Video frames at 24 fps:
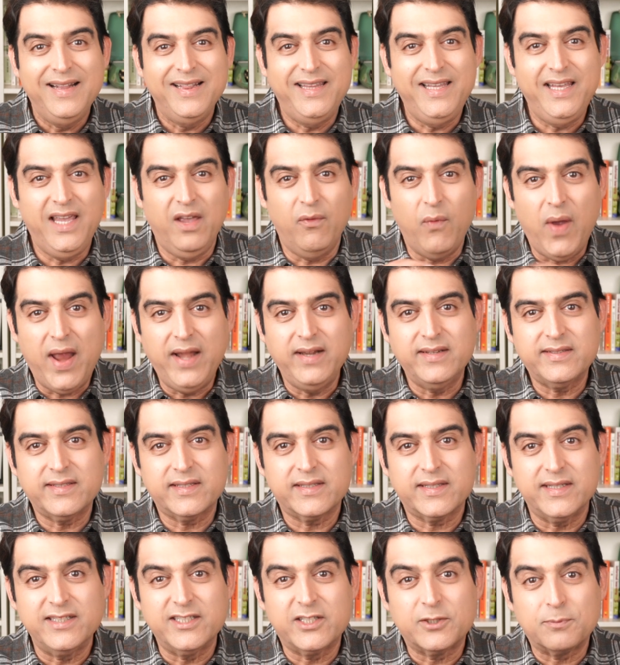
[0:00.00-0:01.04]
the events
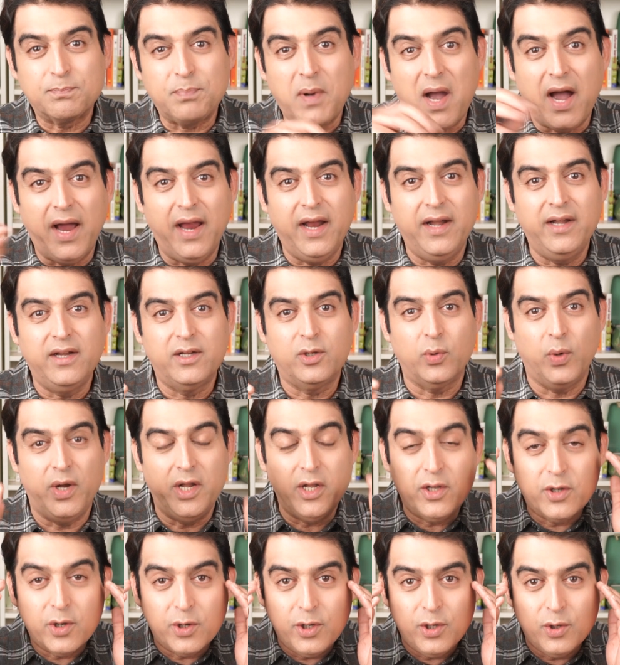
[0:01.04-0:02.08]
conspired to
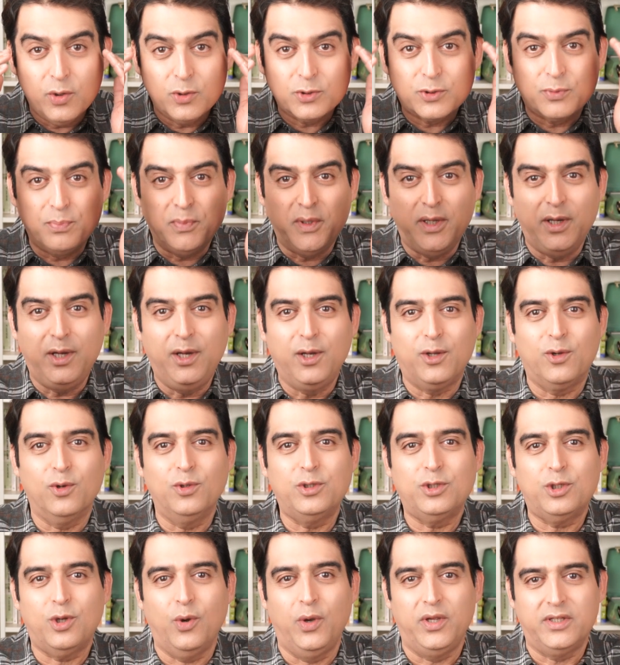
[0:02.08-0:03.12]
introduce me
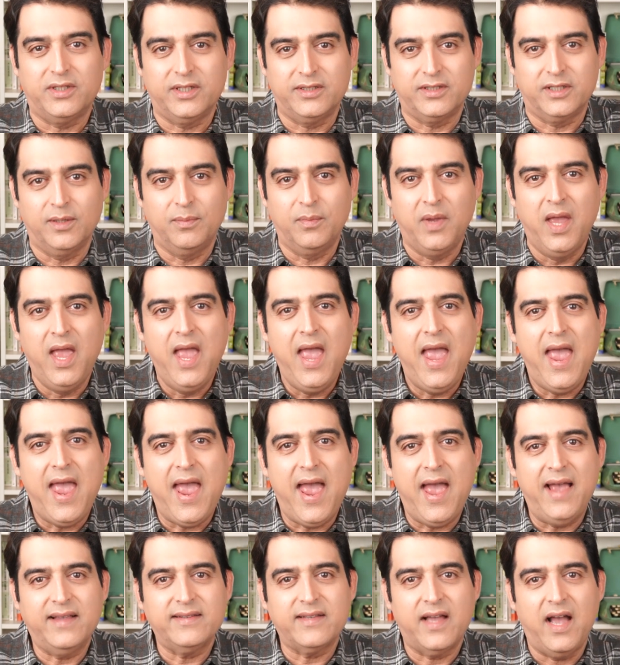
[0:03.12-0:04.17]
to Stoicism,
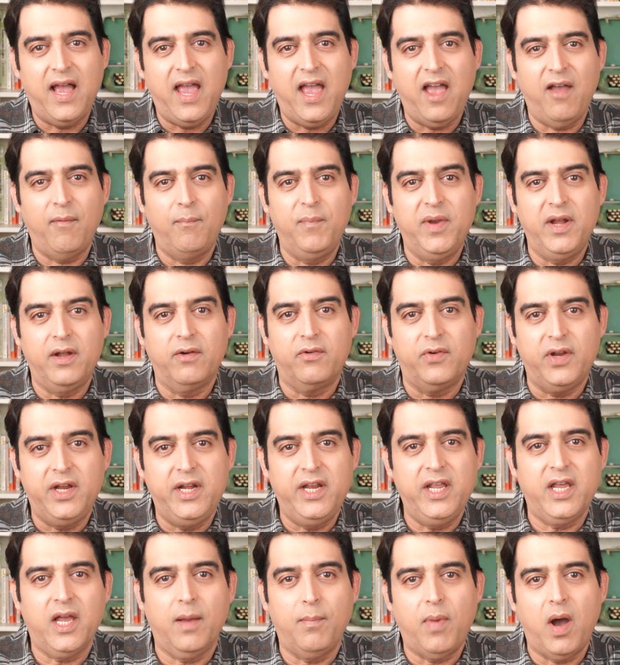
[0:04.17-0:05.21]
as I have been
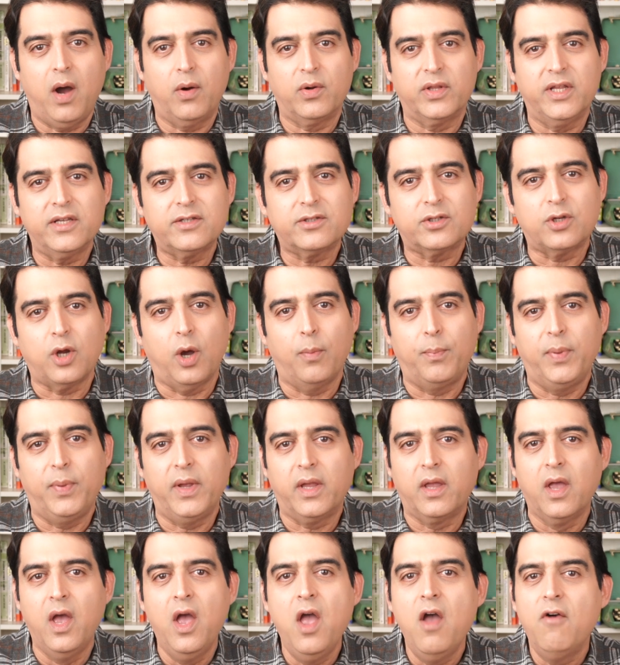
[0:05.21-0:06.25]
reading about this
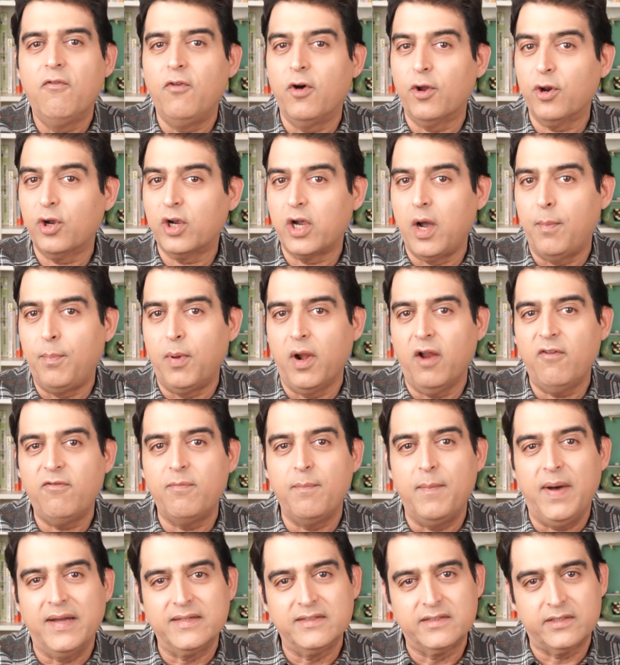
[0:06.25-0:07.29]
topic for a couple of
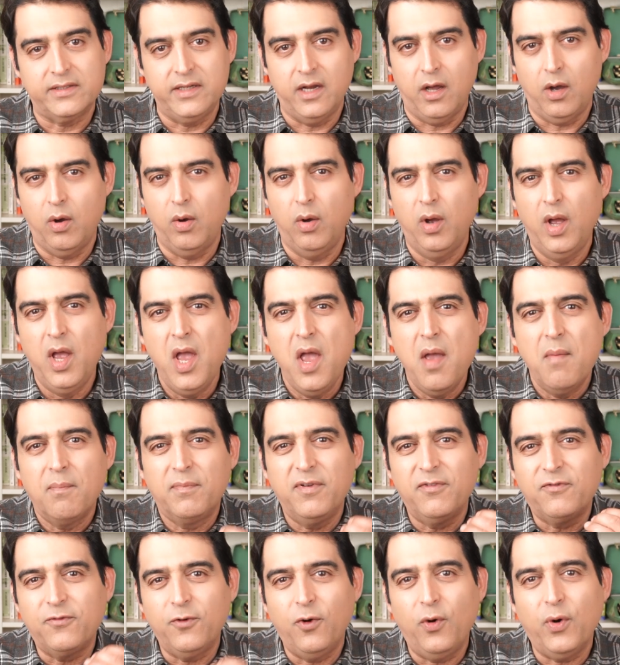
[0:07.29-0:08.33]
months now.
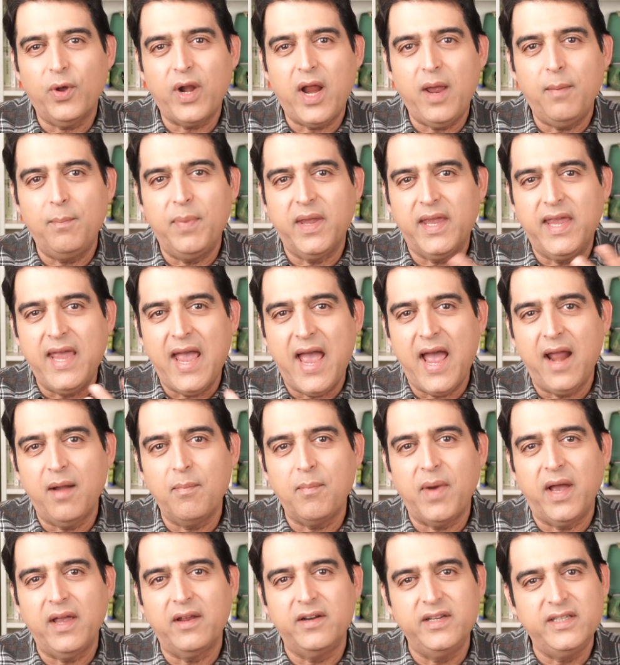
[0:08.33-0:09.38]
Before I began
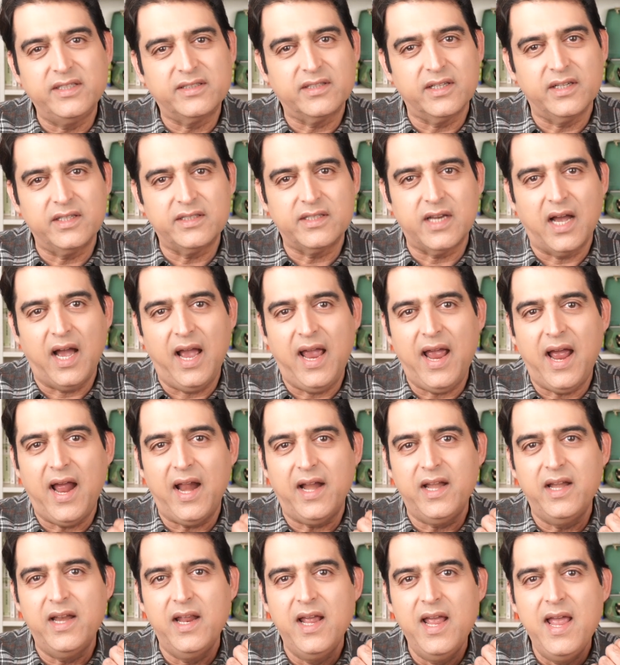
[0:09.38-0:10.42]
my research, I
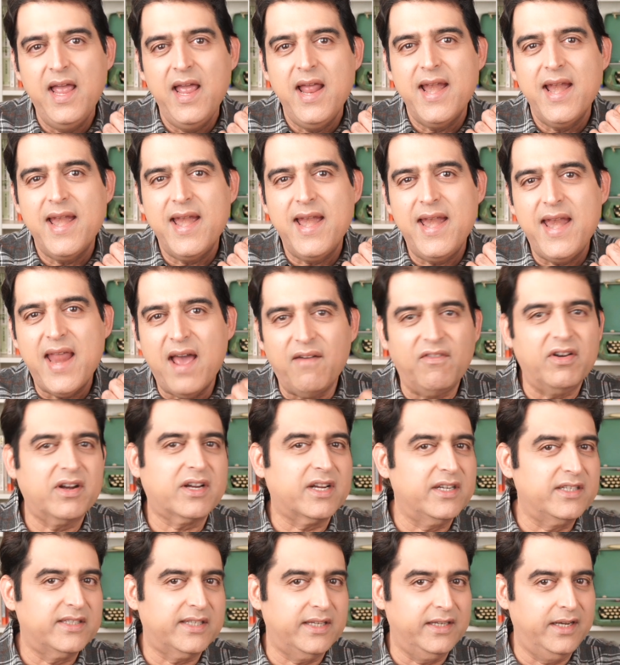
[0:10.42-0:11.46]
had never
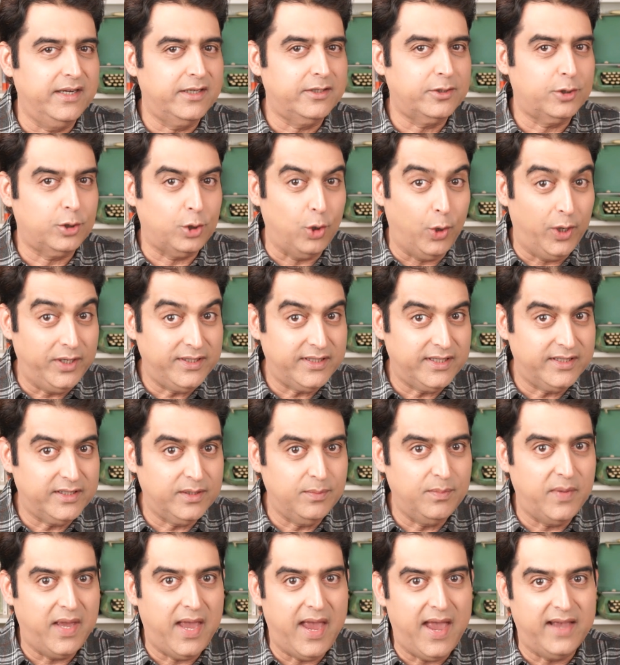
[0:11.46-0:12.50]
considered
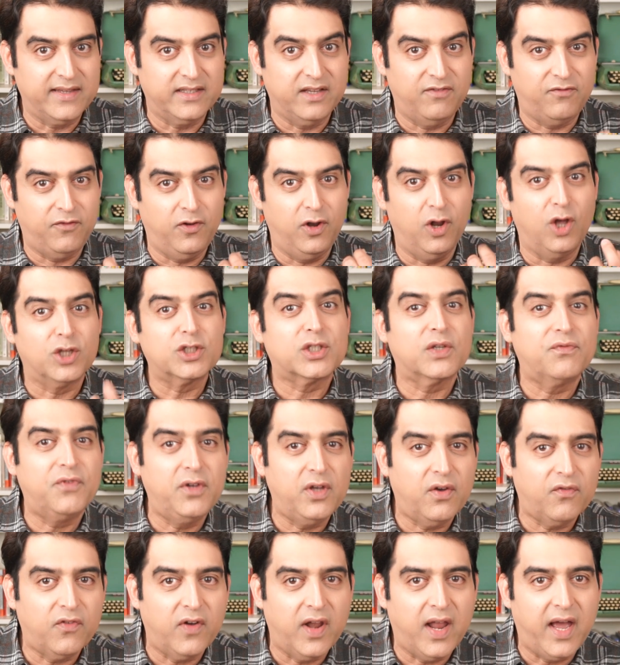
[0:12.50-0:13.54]
Stoicism as a
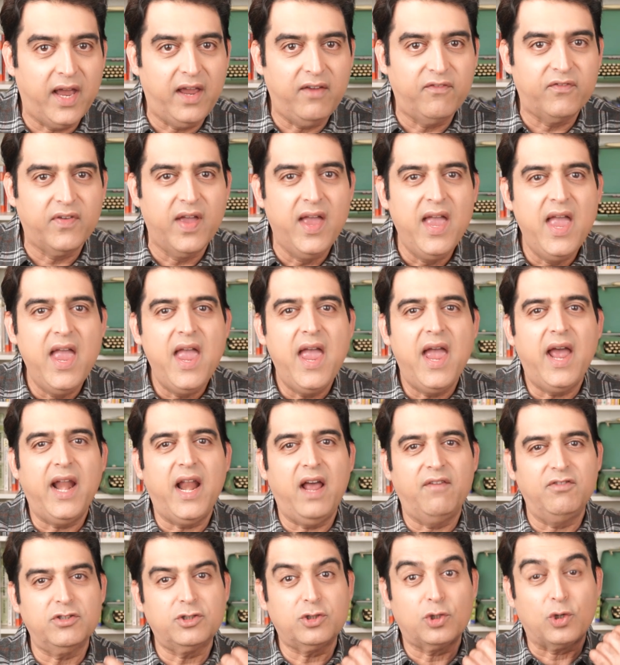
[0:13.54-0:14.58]
philosophy of life, and
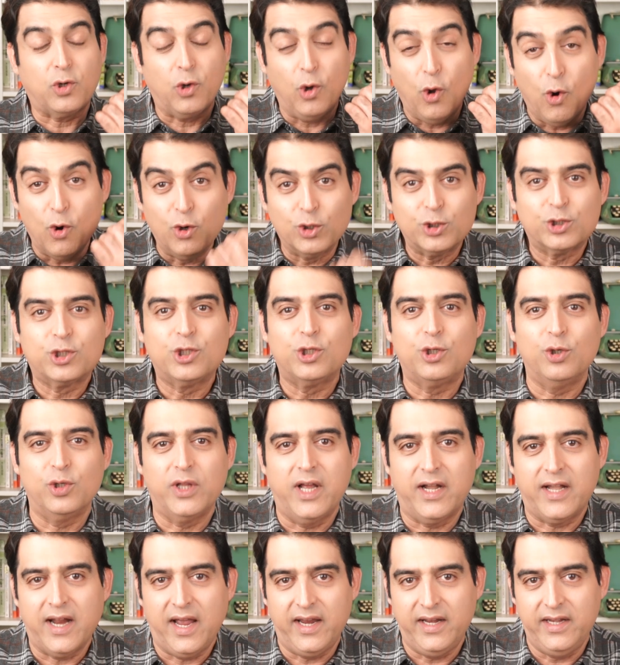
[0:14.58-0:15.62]
I was closed to
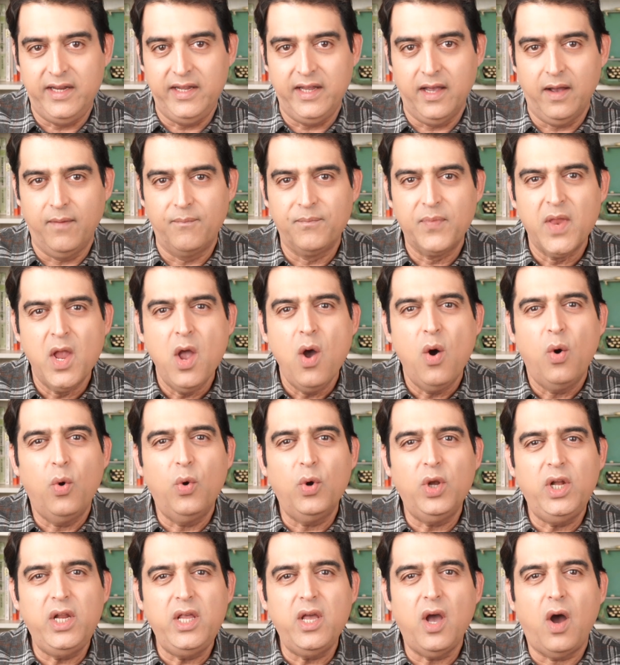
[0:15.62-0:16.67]
that idea.
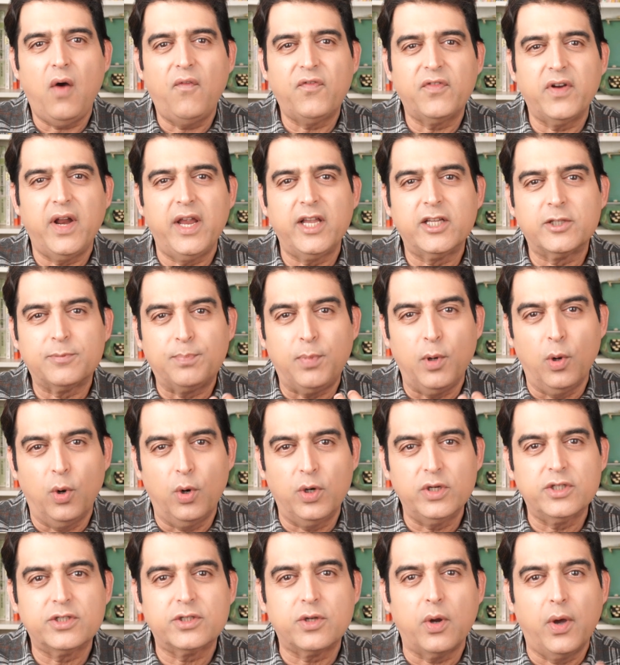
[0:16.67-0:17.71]
Only after I
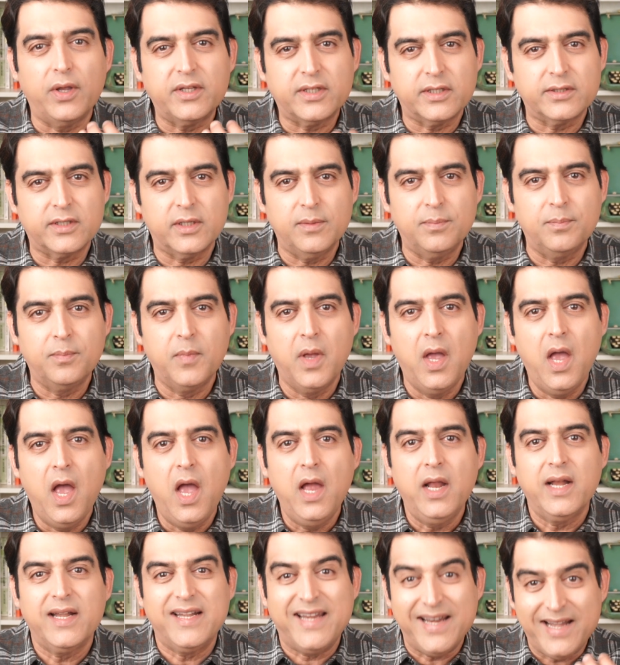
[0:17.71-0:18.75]
explored Stoicism
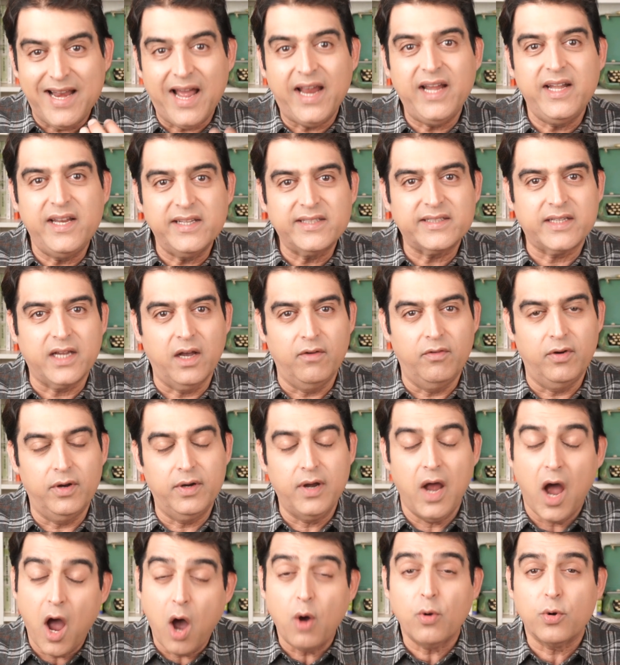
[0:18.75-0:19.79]
did I
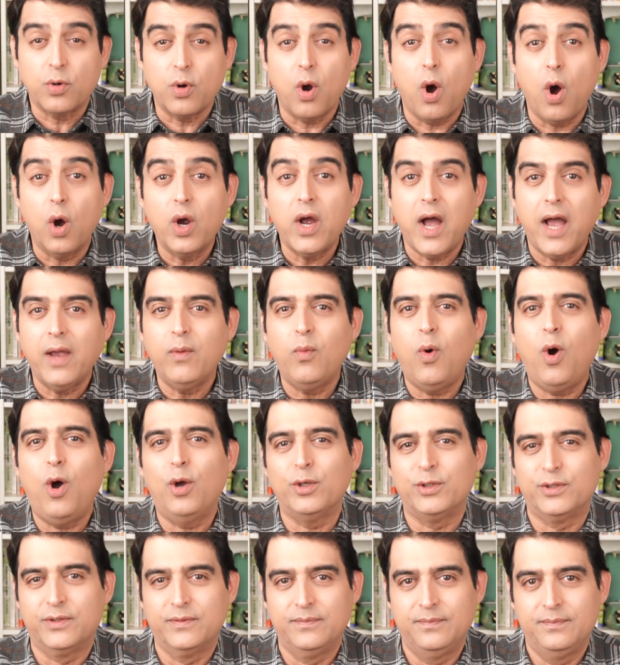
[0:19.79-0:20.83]
discover how wrong I
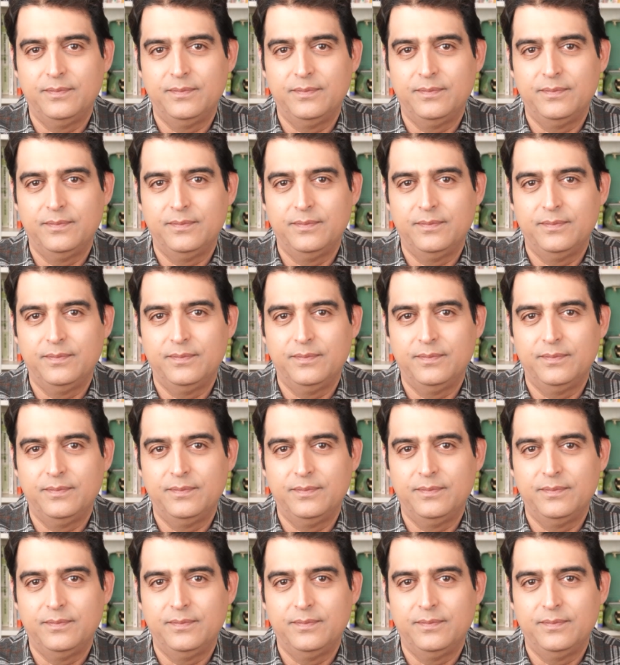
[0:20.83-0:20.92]
was.